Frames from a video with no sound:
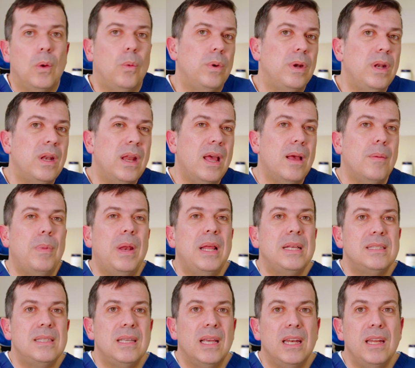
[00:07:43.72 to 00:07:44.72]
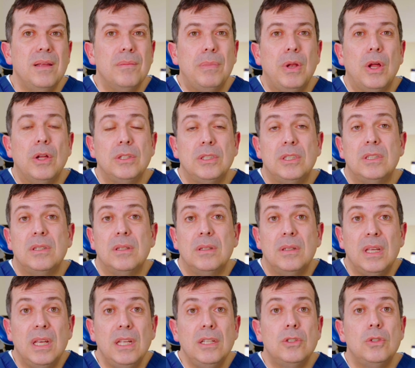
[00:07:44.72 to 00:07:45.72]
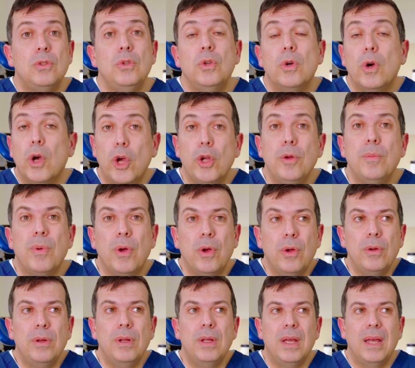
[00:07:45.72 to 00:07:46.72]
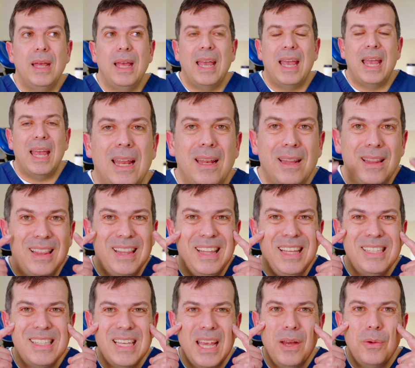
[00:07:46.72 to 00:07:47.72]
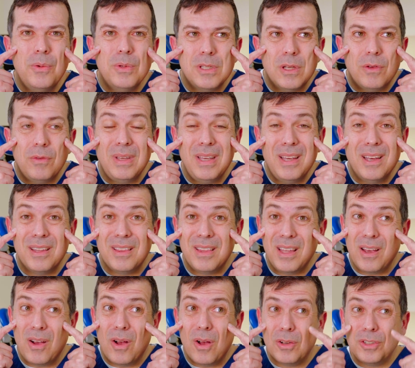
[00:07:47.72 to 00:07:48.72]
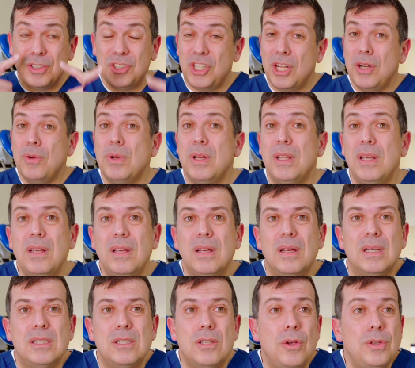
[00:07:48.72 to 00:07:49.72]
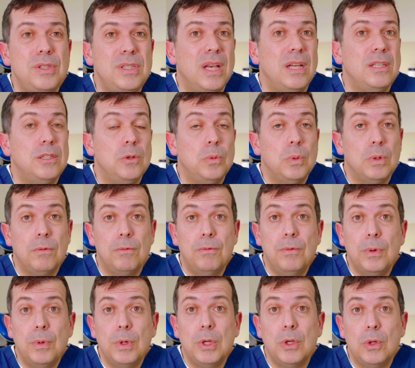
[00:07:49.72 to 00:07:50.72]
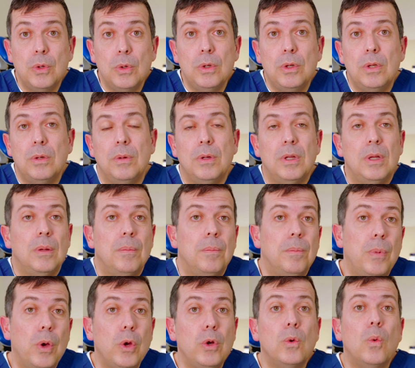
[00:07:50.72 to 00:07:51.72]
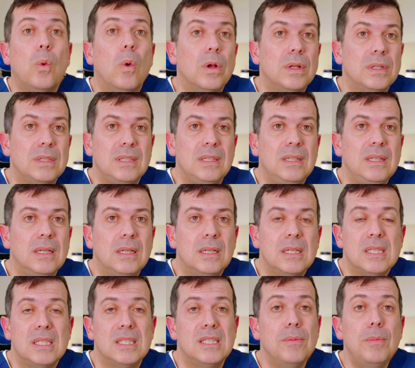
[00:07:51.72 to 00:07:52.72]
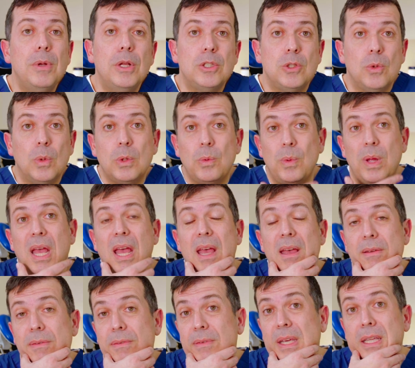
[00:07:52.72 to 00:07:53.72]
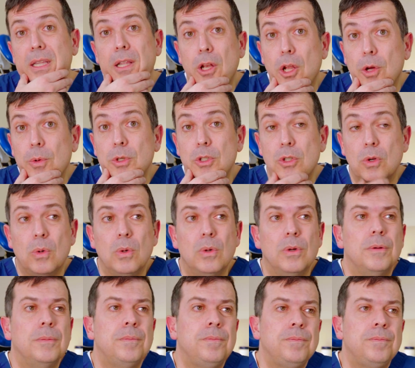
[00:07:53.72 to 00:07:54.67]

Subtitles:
We're now placing an implant into your own bone. And these areas over here, they are generally associated with very good bone quality, similar to what we have in the lower jaw.